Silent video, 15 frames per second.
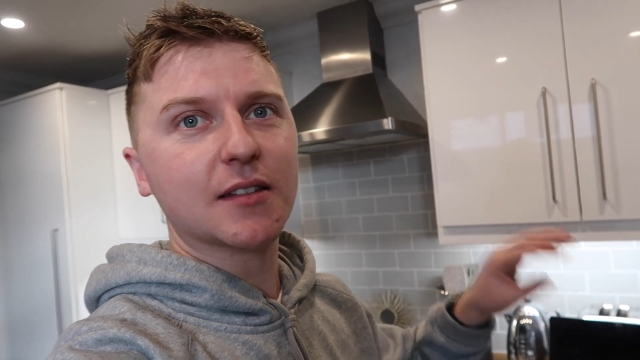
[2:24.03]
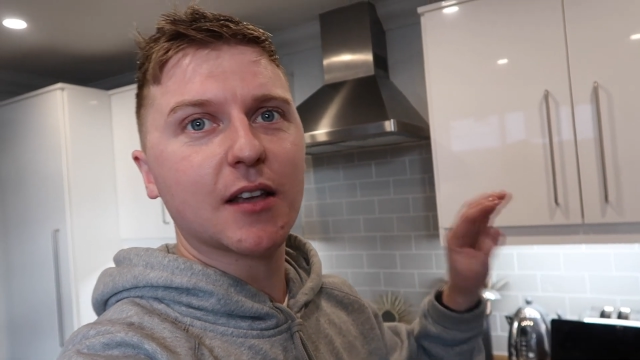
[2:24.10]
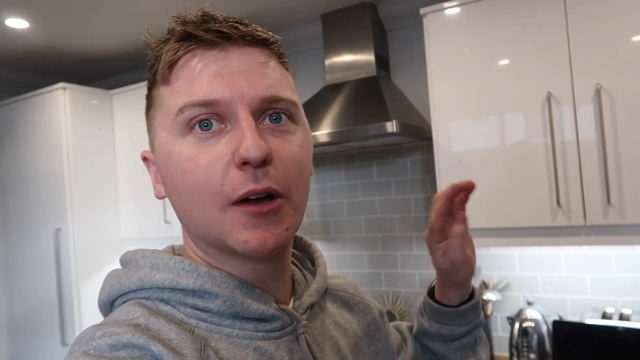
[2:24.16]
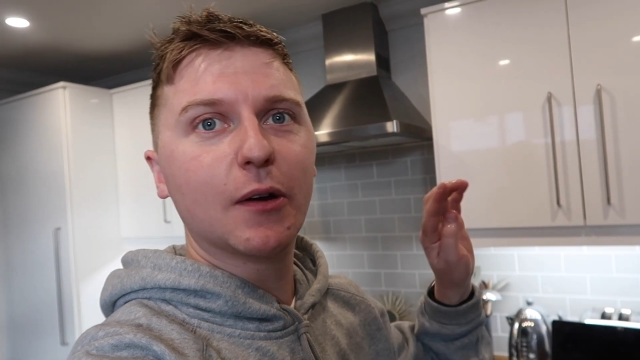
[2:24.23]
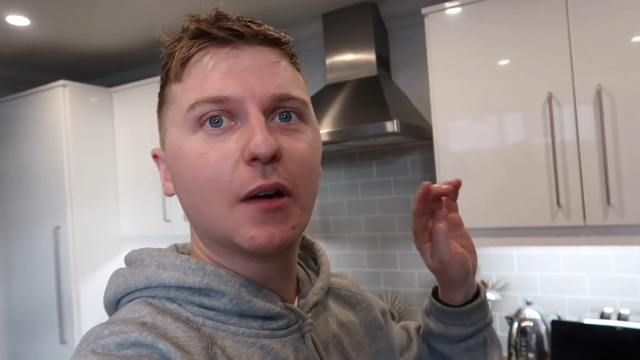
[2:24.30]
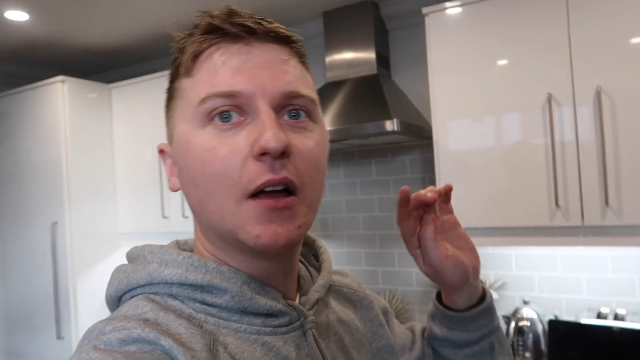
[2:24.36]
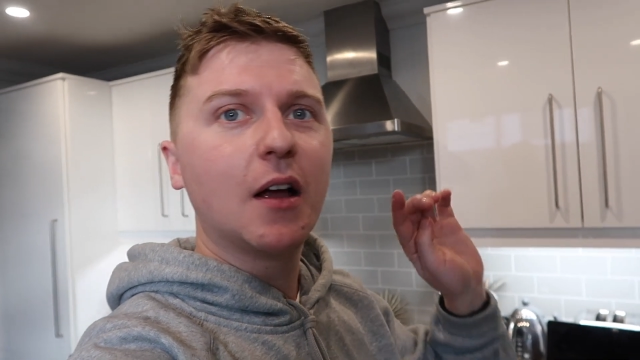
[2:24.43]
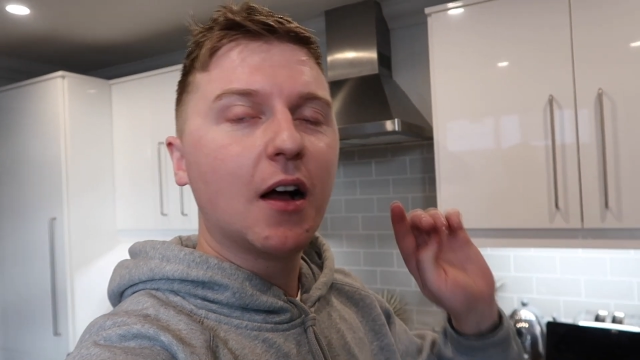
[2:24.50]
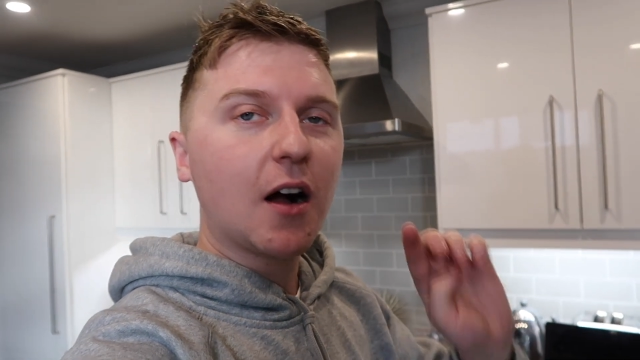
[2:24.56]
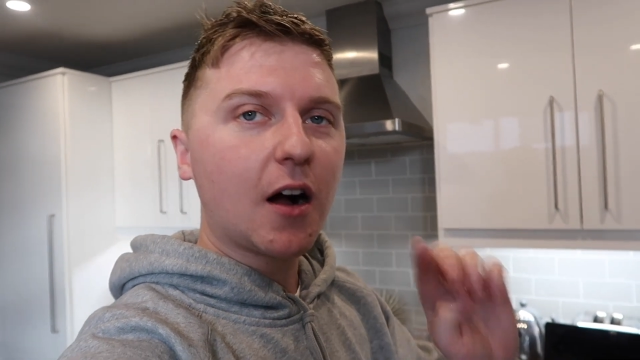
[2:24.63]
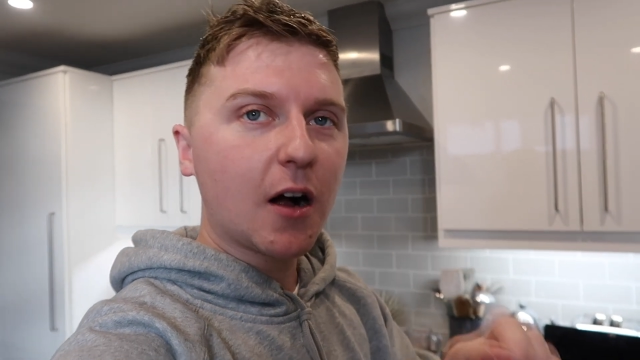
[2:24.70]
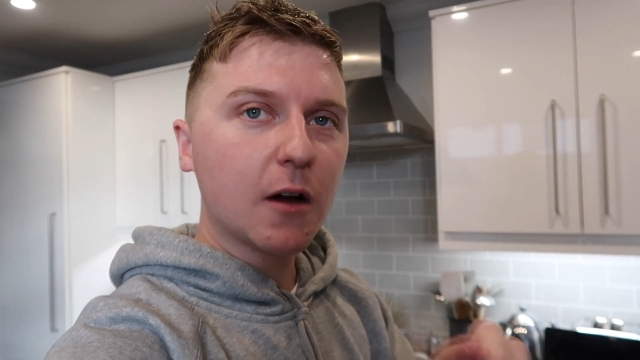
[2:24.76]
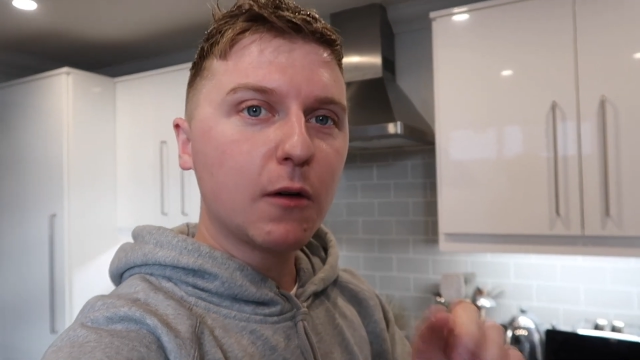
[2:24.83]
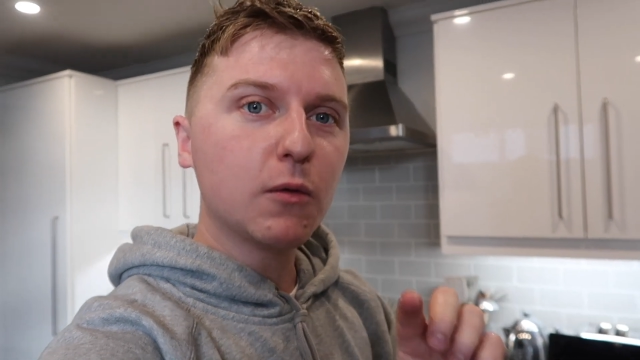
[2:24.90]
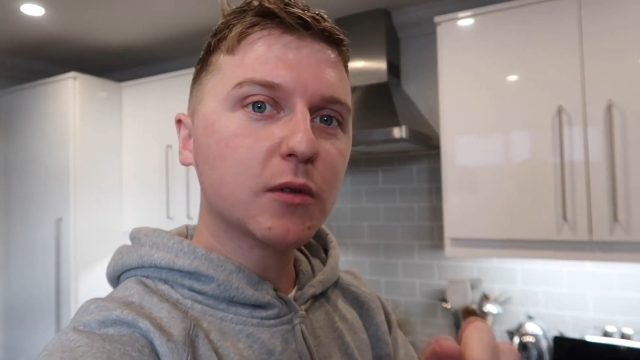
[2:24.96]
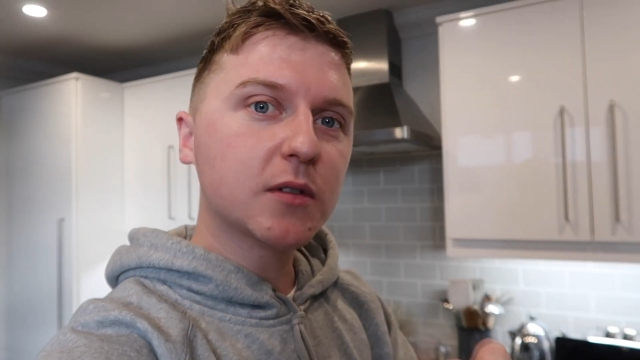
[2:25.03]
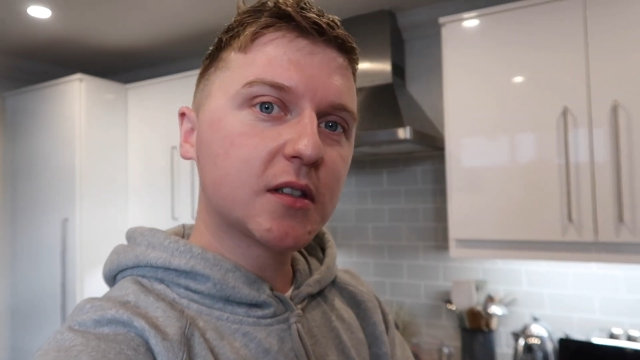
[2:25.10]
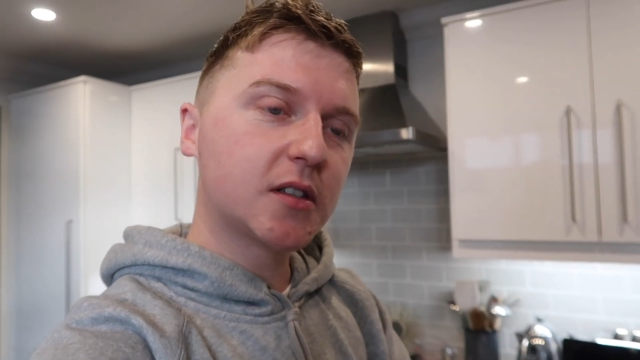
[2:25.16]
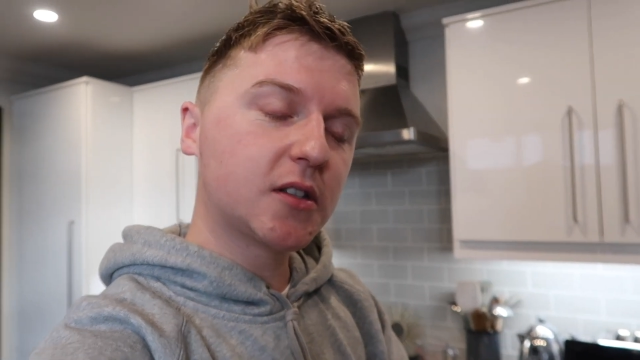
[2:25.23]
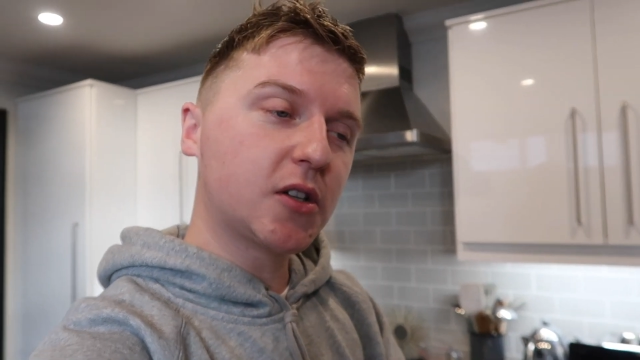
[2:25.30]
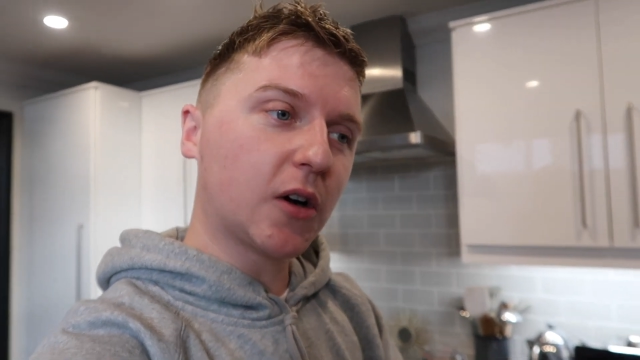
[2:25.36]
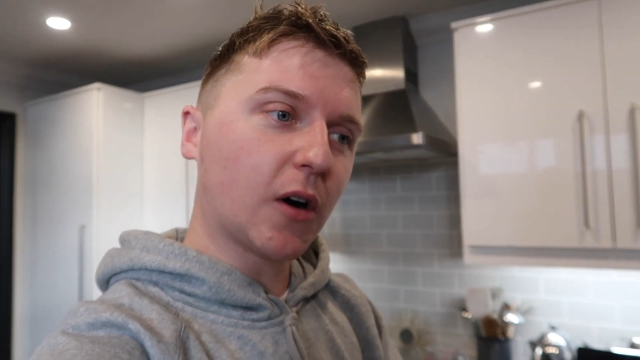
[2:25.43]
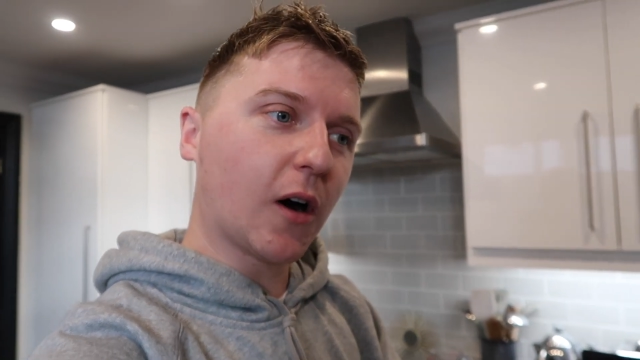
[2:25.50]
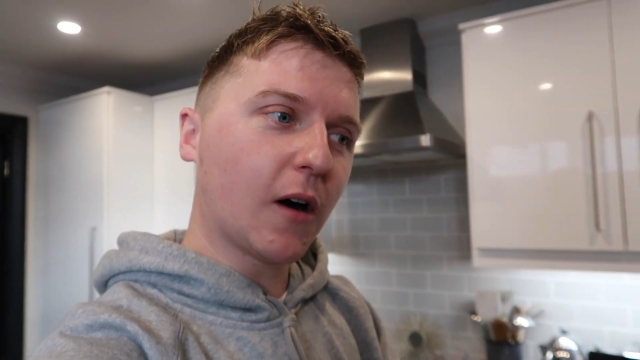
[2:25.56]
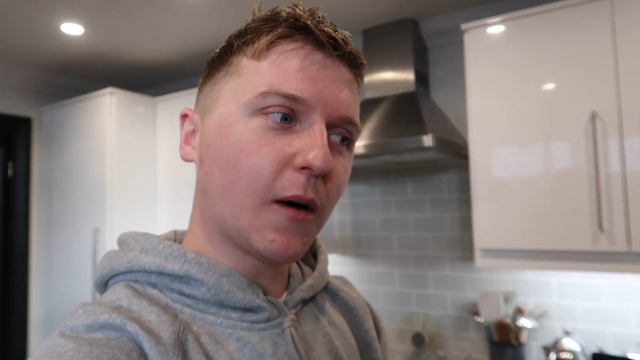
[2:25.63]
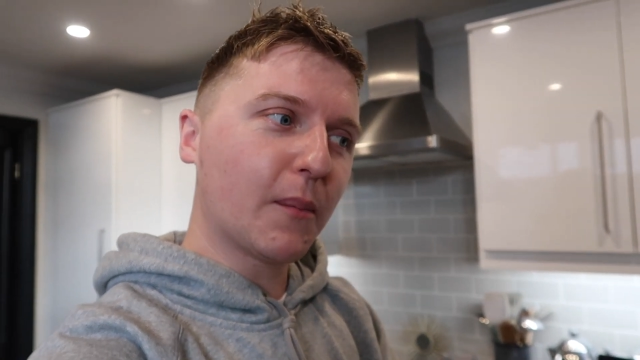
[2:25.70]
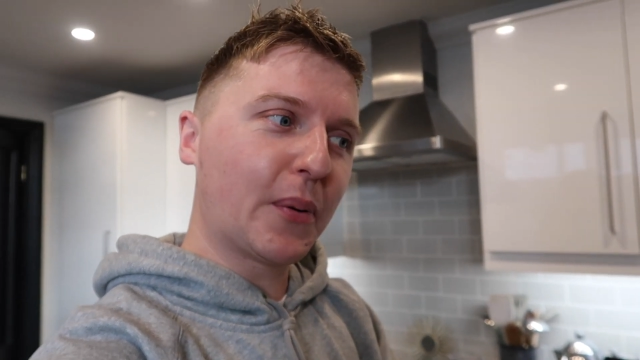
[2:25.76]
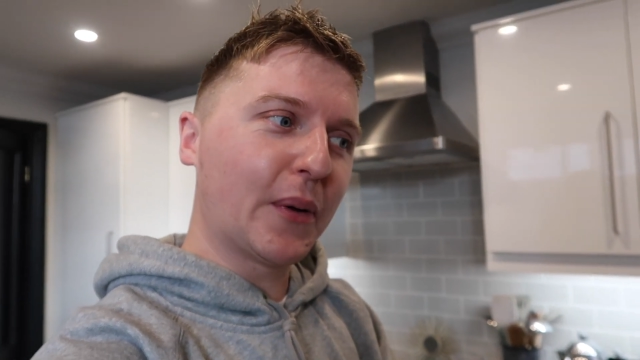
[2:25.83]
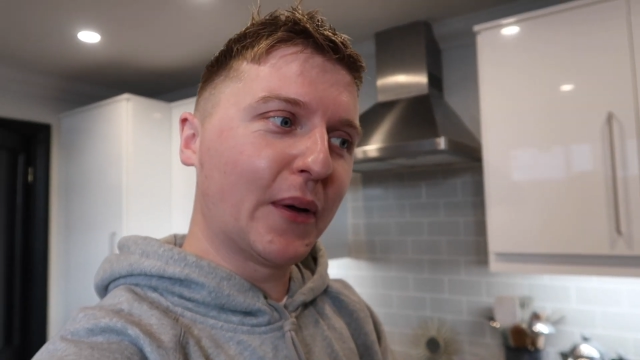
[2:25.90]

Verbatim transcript: So I will stop